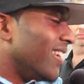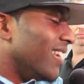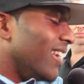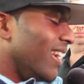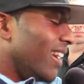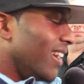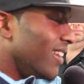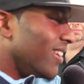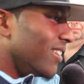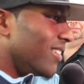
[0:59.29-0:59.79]

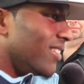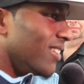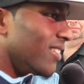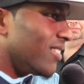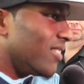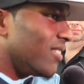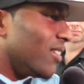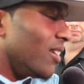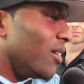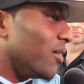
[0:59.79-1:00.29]
Yeah,
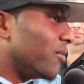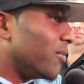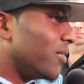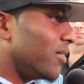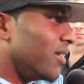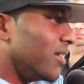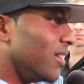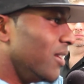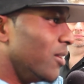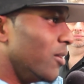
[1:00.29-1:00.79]
it's tough.
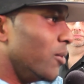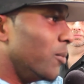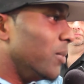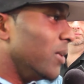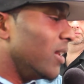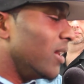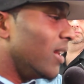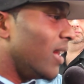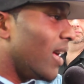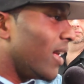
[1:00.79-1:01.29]
You know,
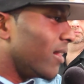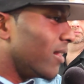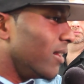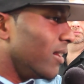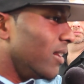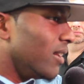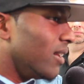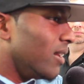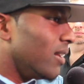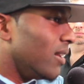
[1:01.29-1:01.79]
being an
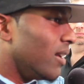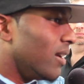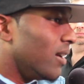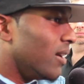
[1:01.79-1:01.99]
athlete and